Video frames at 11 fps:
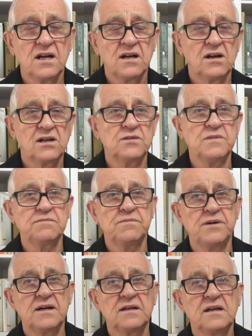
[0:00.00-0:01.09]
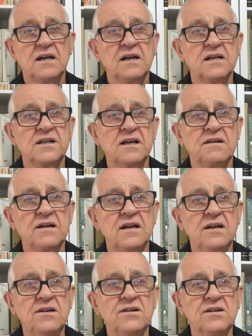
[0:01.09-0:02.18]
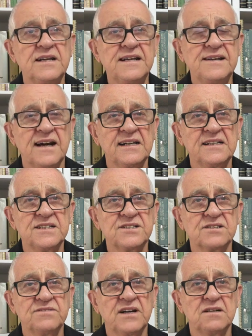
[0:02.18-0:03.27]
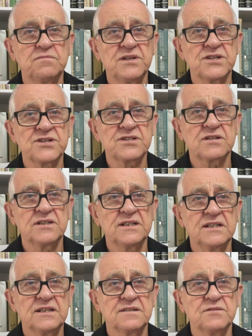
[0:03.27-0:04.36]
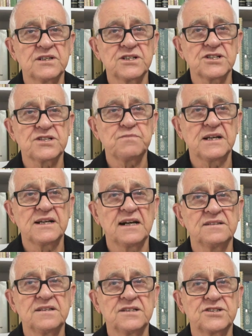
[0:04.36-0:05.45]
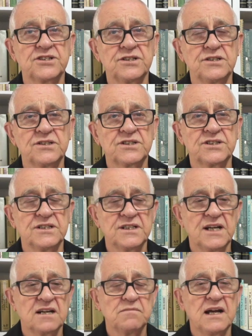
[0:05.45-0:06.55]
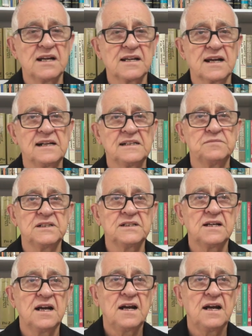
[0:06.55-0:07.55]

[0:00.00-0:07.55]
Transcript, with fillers: I remember in the early days of our ministry, we had just begun the church, and a young man came in